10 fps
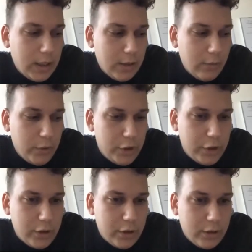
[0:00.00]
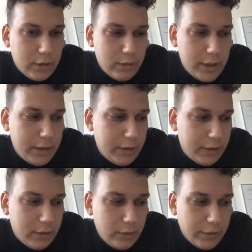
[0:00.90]
which
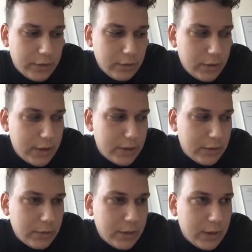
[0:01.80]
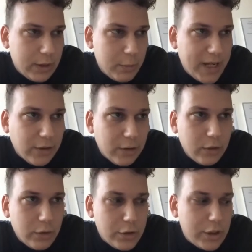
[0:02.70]
later also leads to the
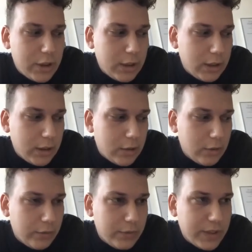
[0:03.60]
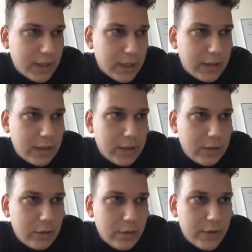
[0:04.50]
methodology of selecting
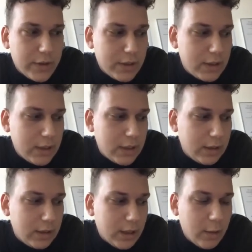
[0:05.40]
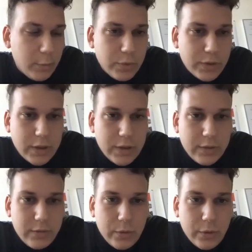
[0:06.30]
university
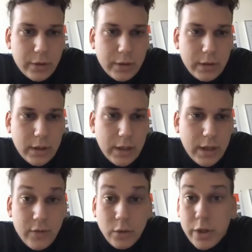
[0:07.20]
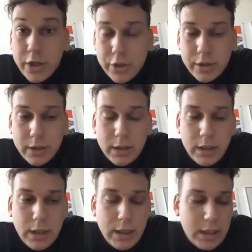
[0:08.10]
campuses for evaluation.
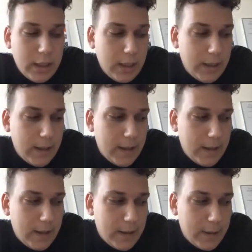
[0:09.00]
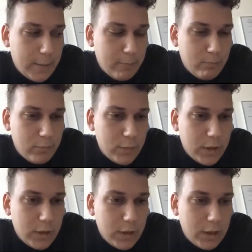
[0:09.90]

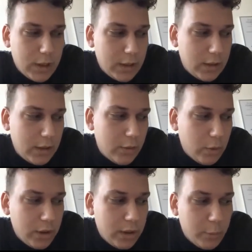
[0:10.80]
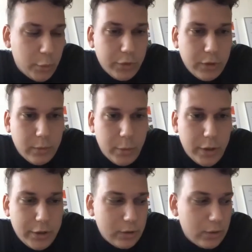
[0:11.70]
An equally important
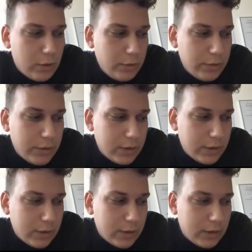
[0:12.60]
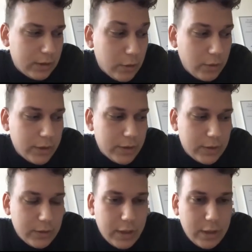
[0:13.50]
partial goal is
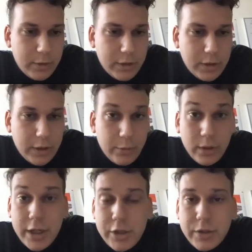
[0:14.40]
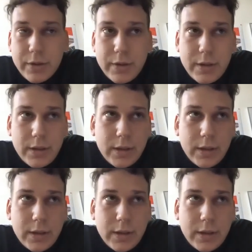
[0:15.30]
to name the relations